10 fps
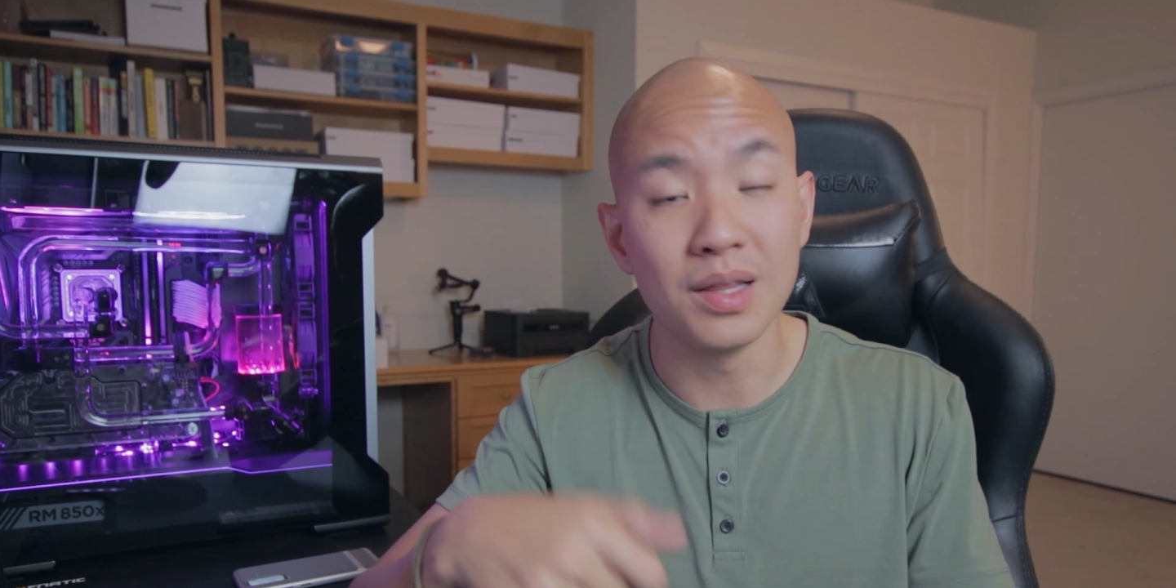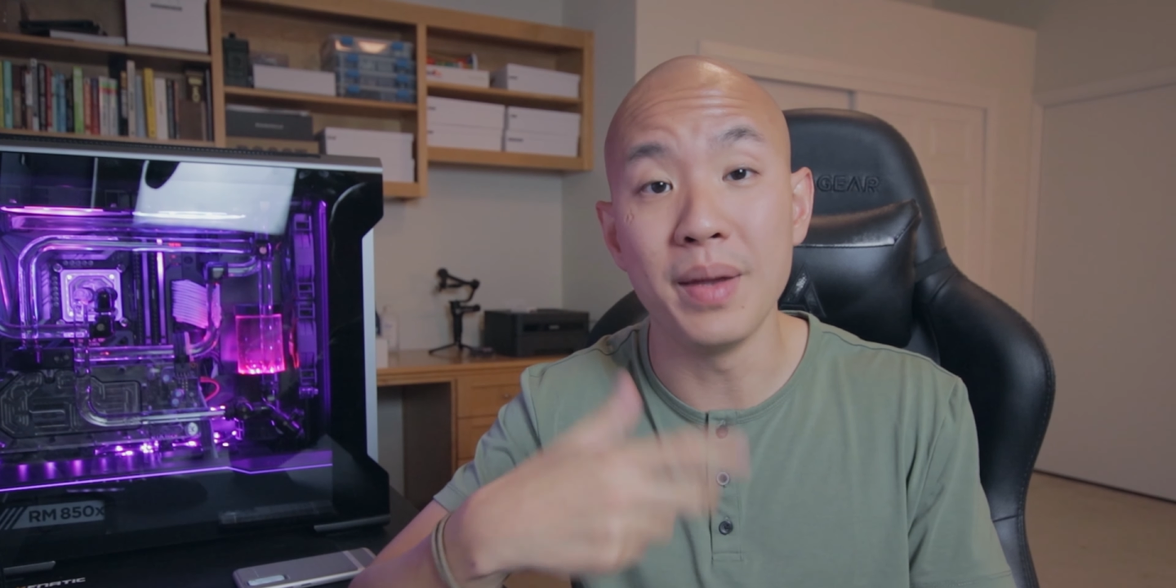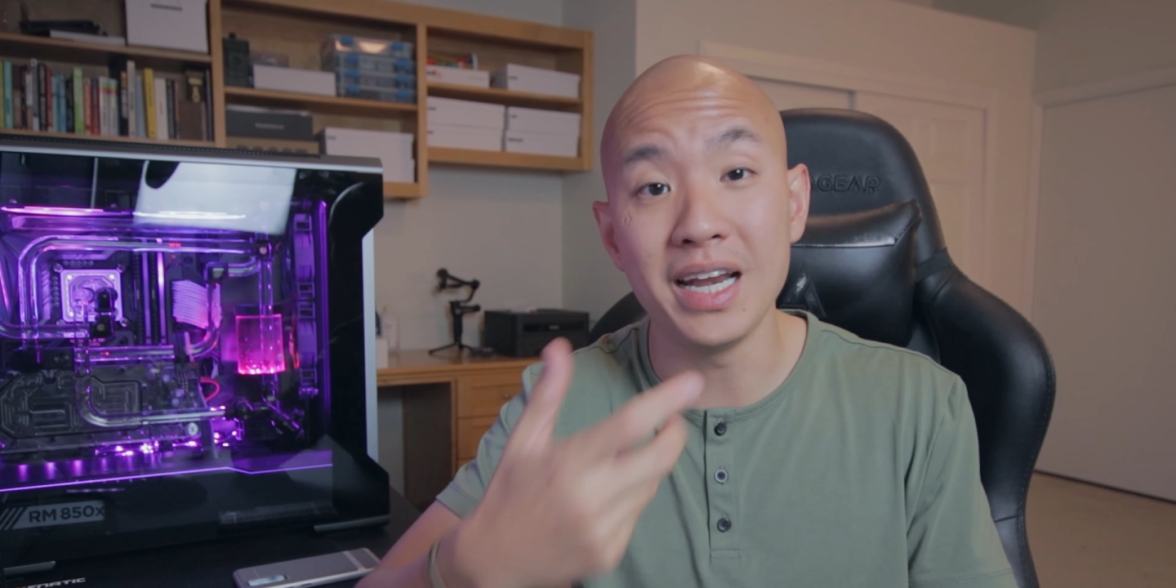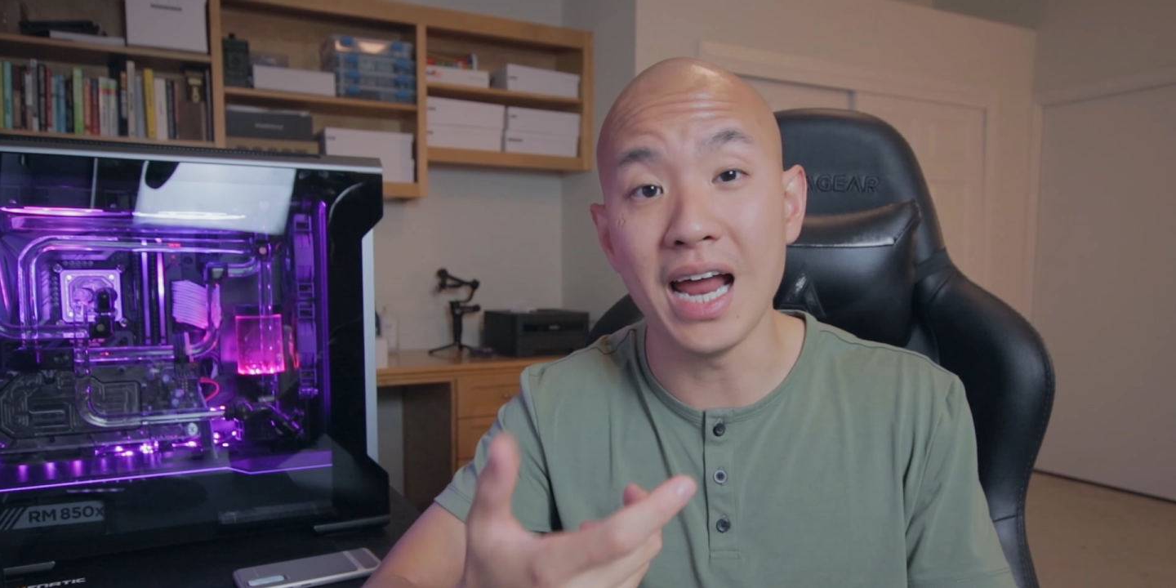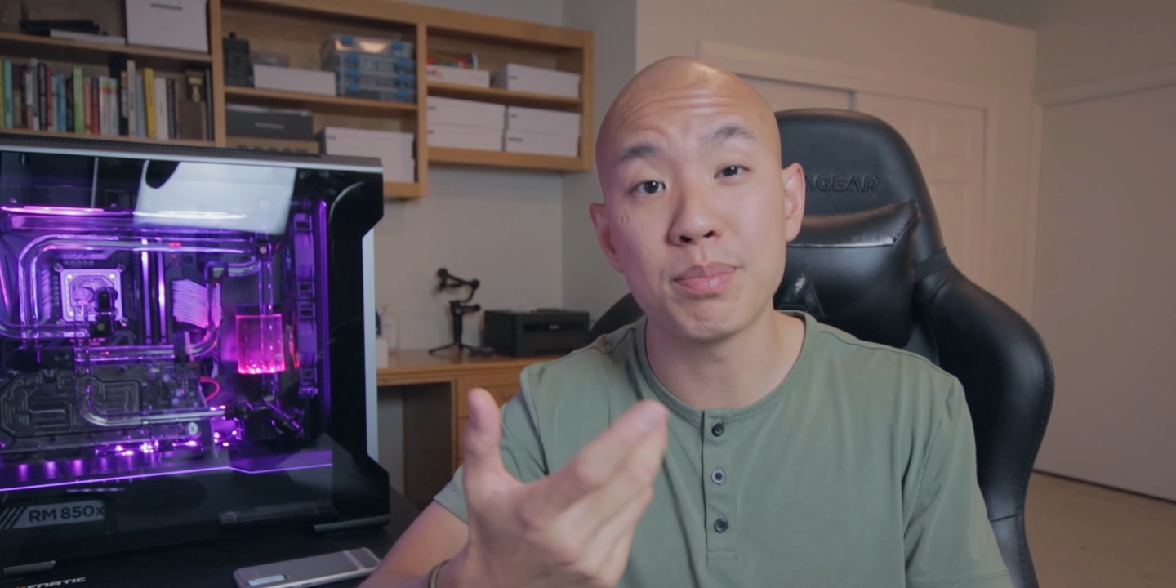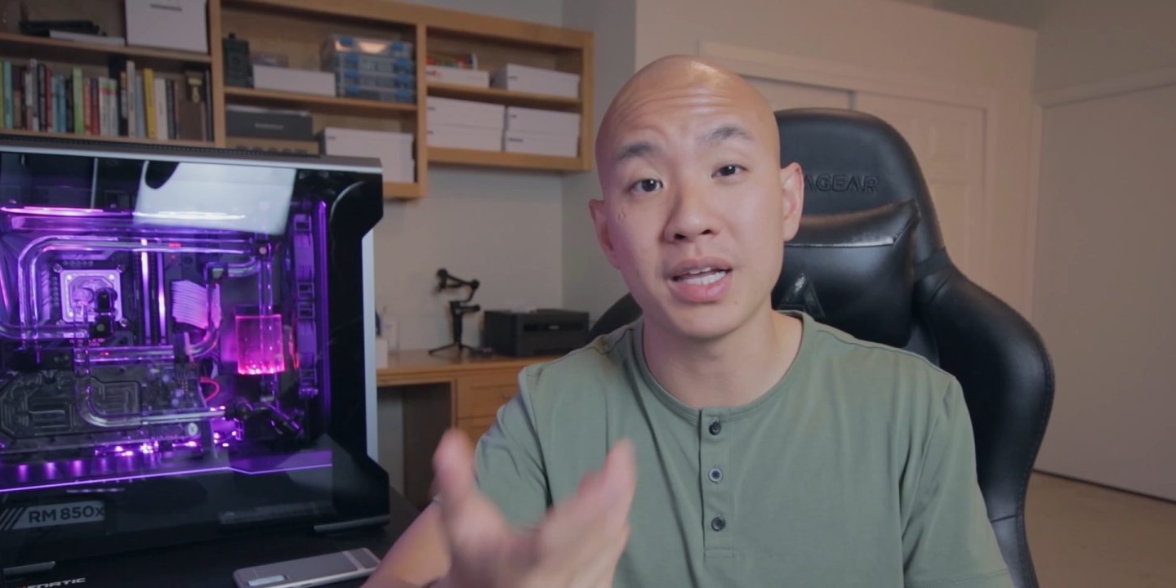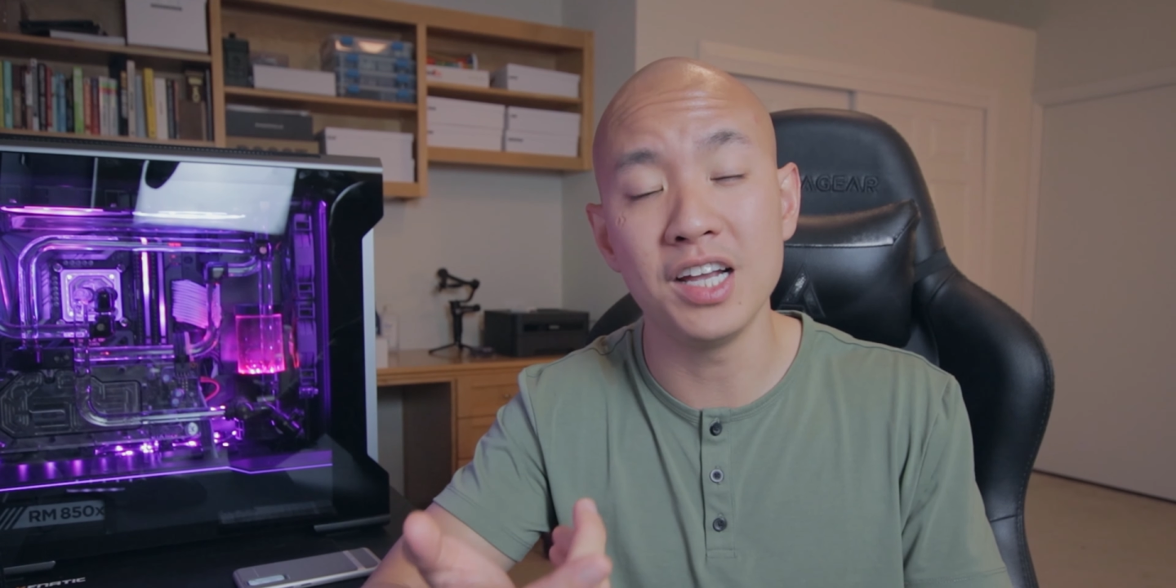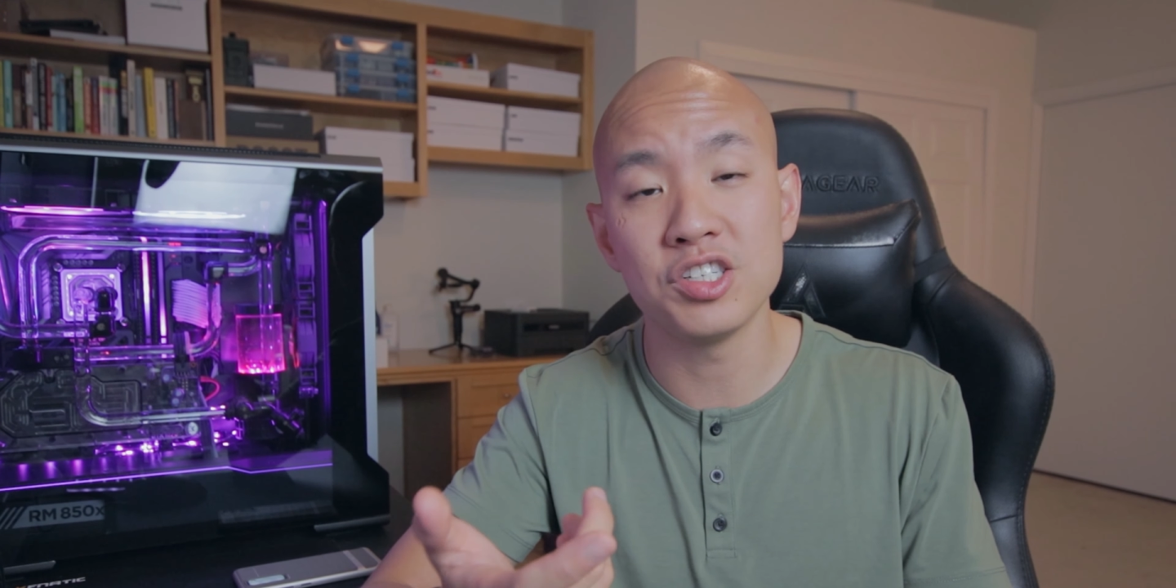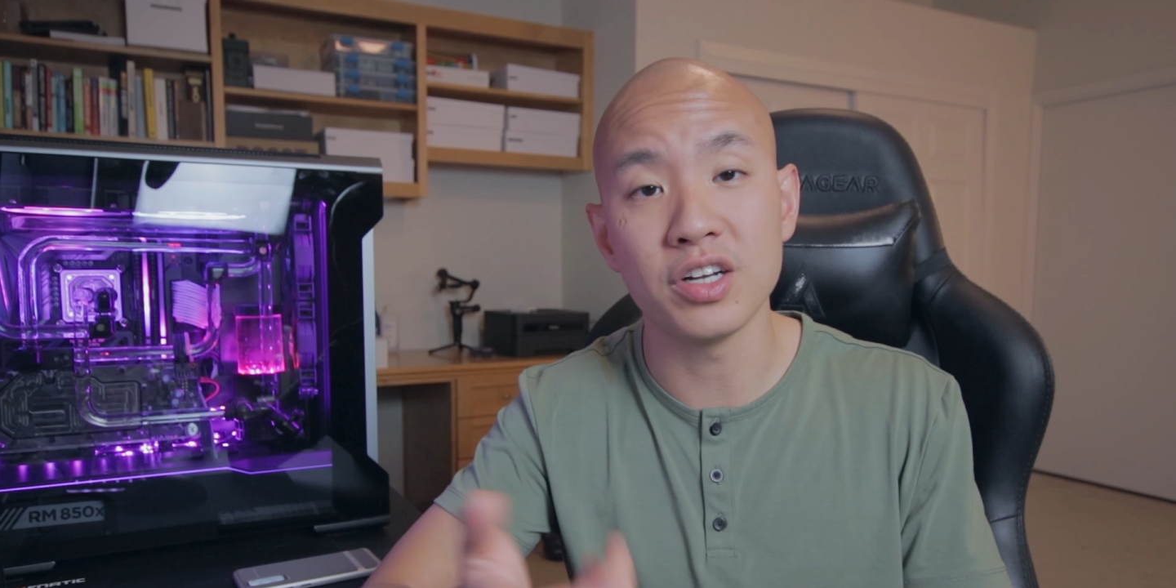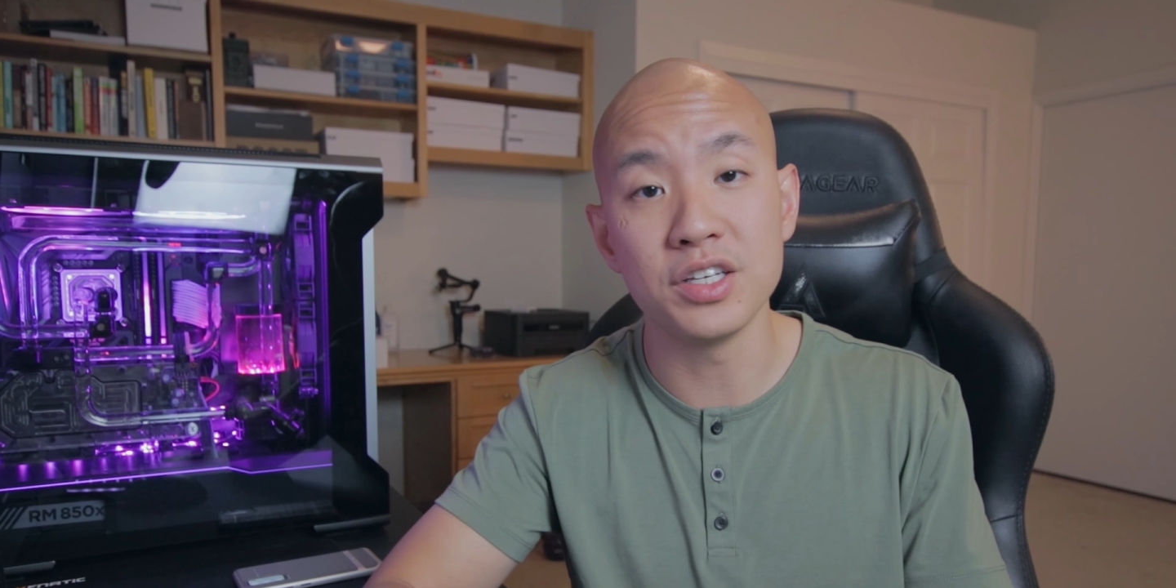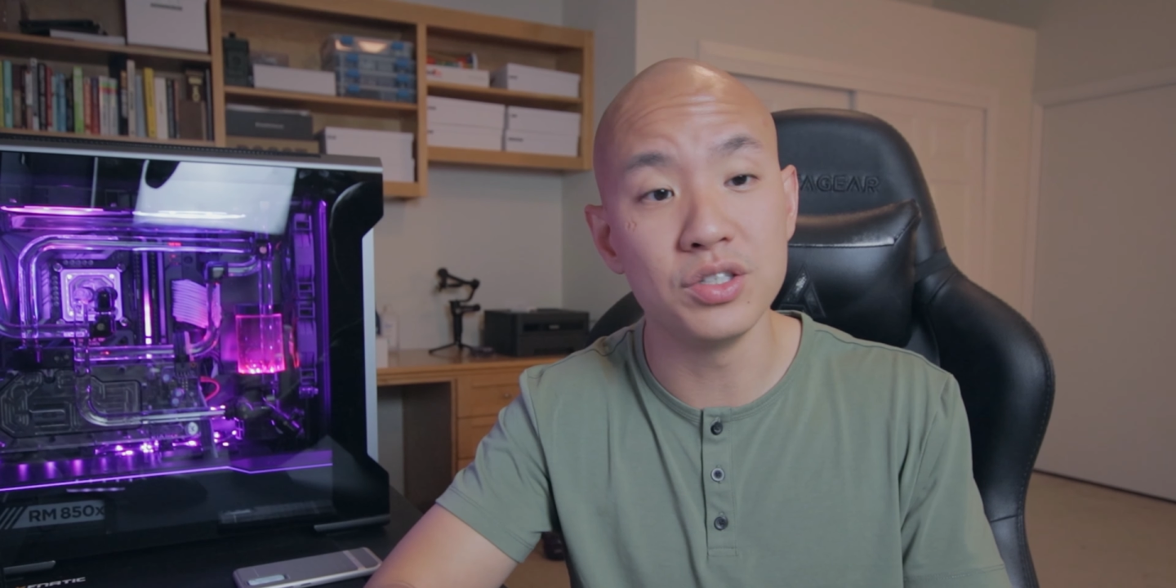the main application I